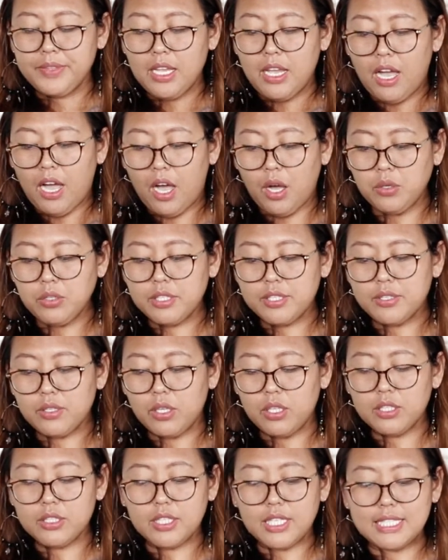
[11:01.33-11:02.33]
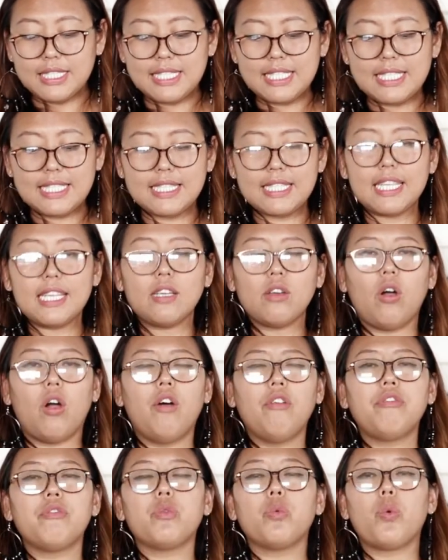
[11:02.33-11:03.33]
household consisting
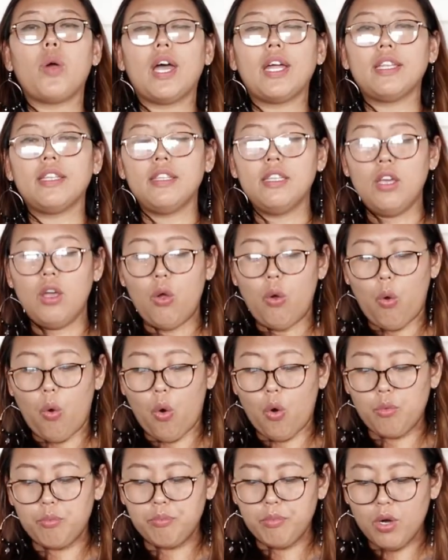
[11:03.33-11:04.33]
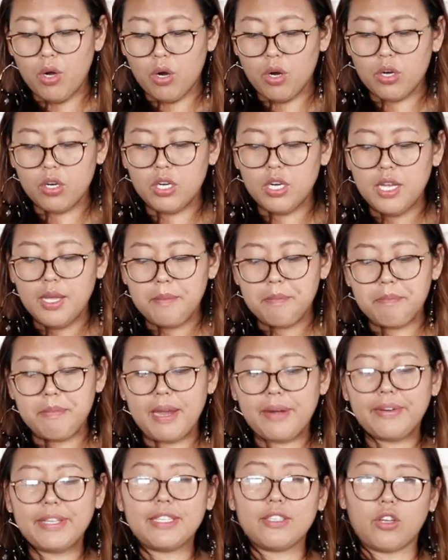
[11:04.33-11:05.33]
of one or more
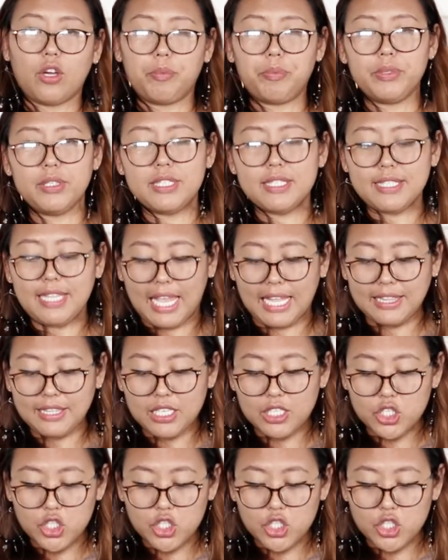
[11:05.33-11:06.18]
married couples and their